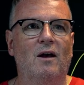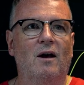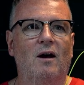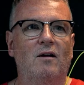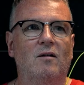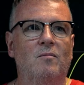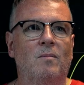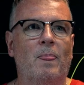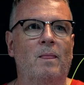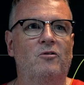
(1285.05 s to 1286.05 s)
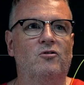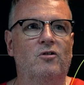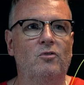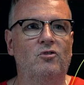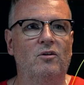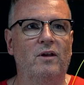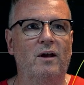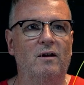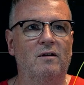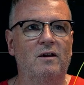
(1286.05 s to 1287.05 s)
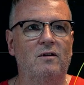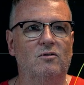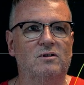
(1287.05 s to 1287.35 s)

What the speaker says: There's a solution there, and it looks